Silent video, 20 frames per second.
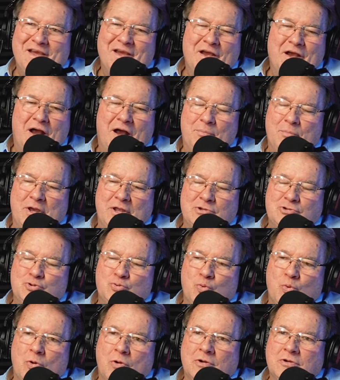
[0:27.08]
I'm Ed
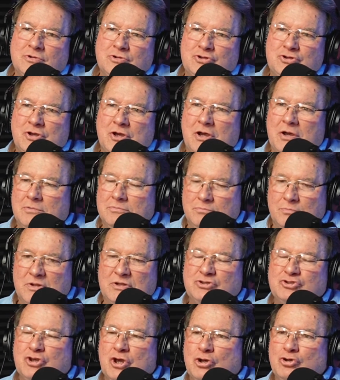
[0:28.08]
Schwartz, been a
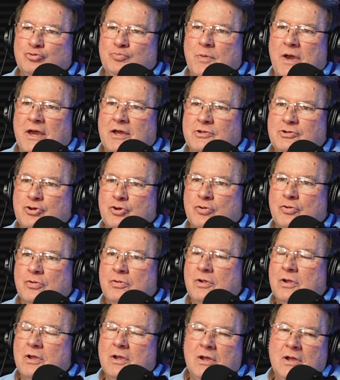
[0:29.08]
sales manager
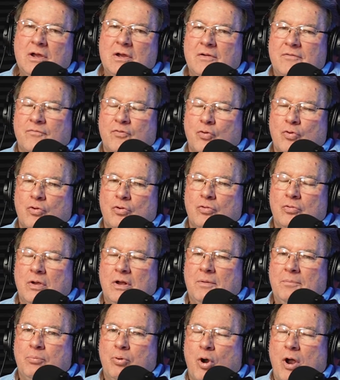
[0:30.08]

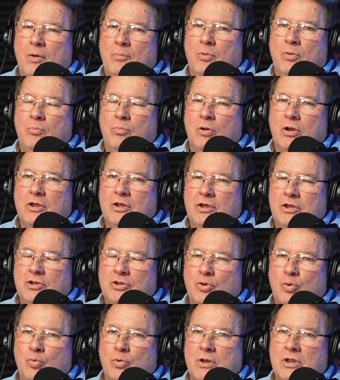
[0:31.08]
for probably
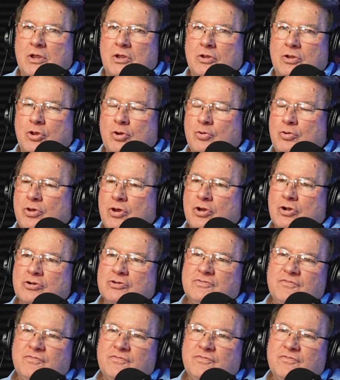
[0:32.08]
22 years.